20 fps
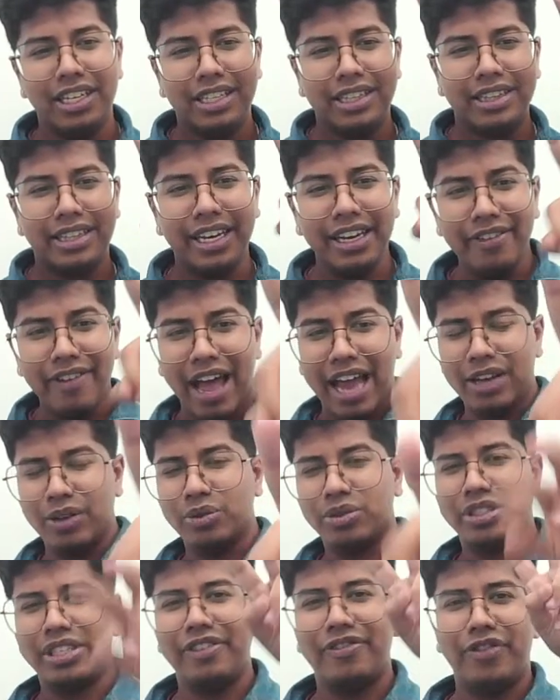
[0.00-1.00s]
3
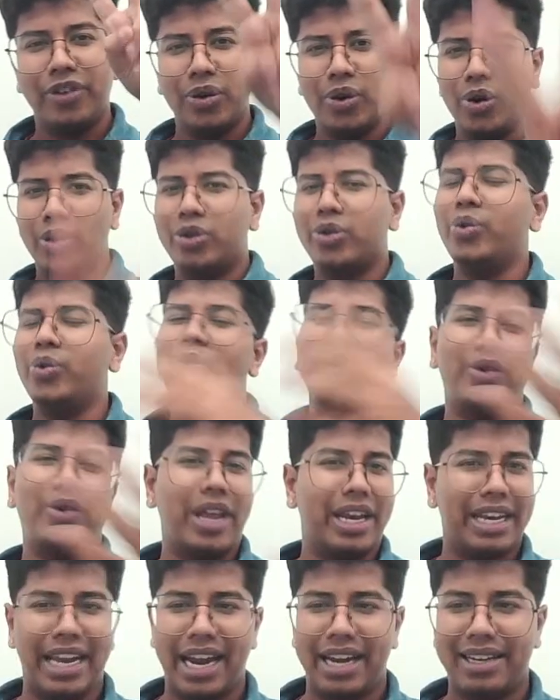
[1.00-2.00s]
values. If you know 2, you
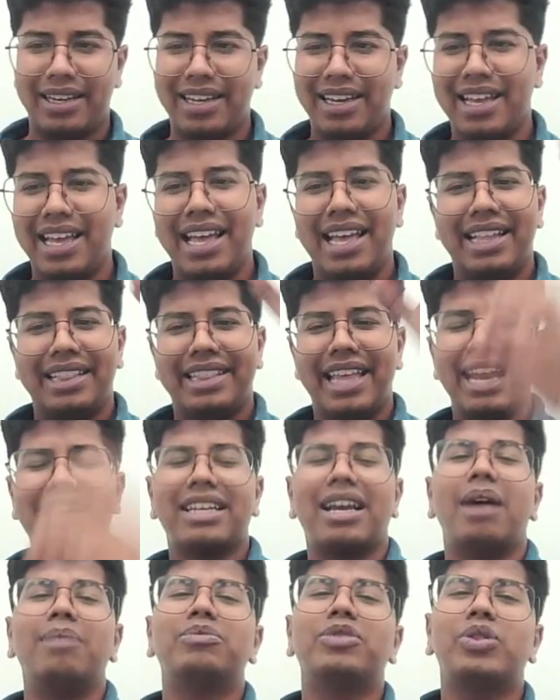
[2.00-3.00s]
can get. Then
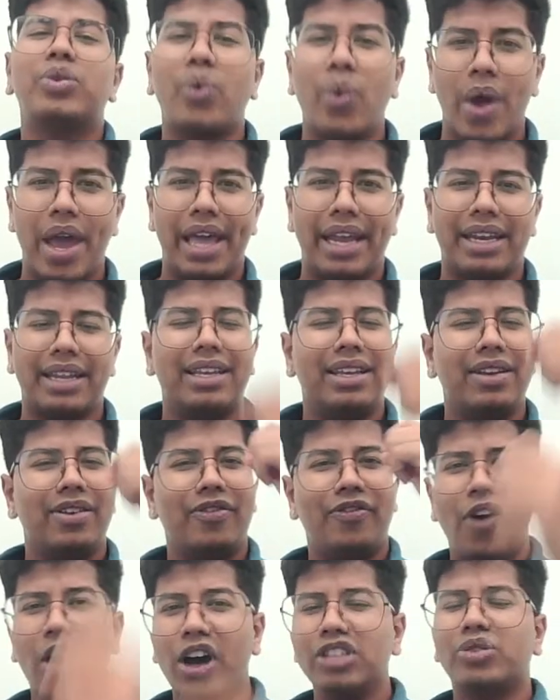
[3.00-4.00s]
comes square.
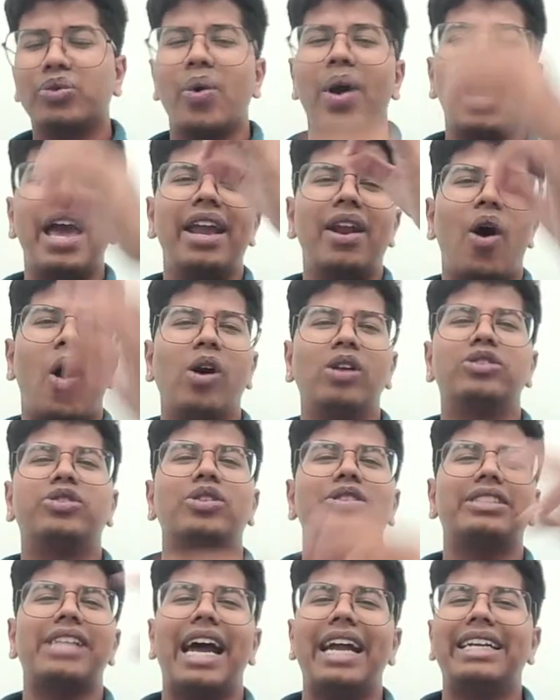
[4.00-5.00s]
For square, also
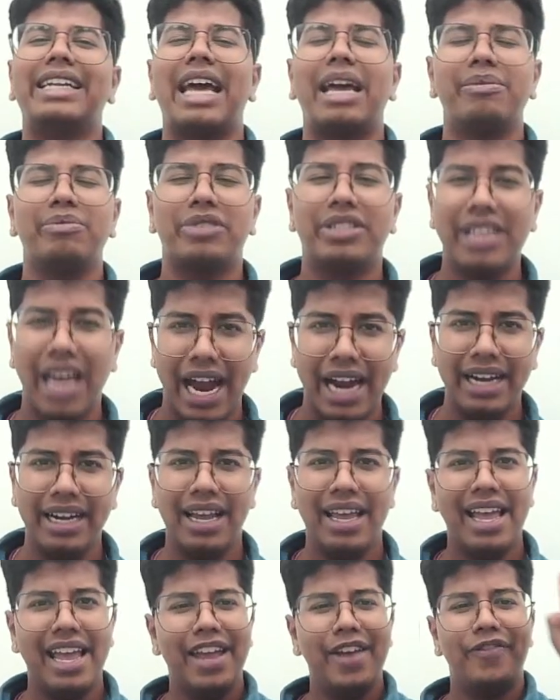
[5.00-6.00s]
side times side.
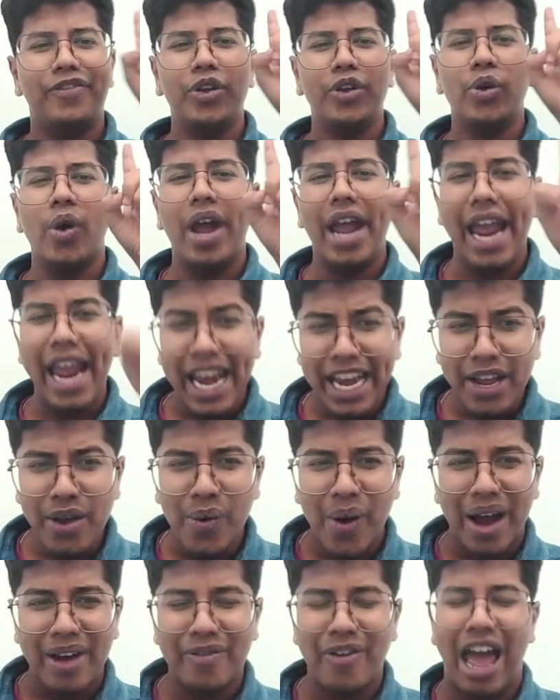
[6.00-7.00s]
If you know any
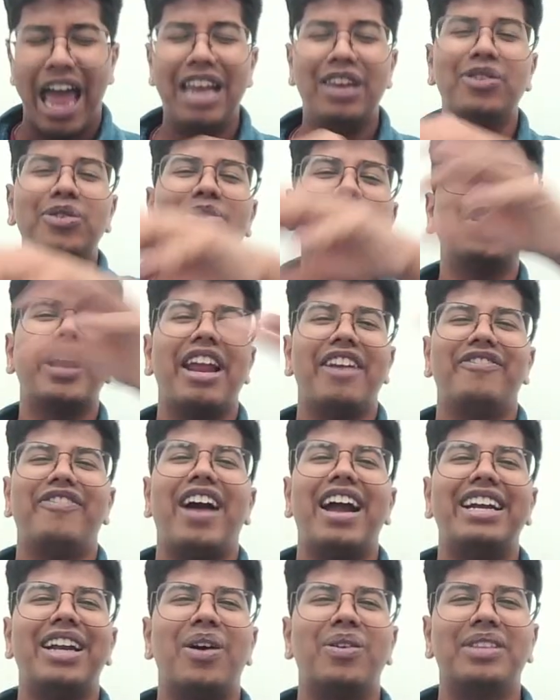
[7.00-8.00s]
one value, you can
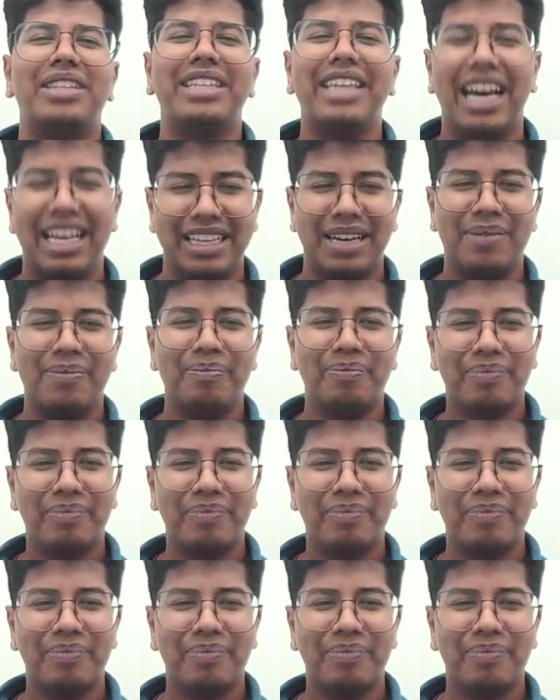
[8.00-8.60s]
find out the other.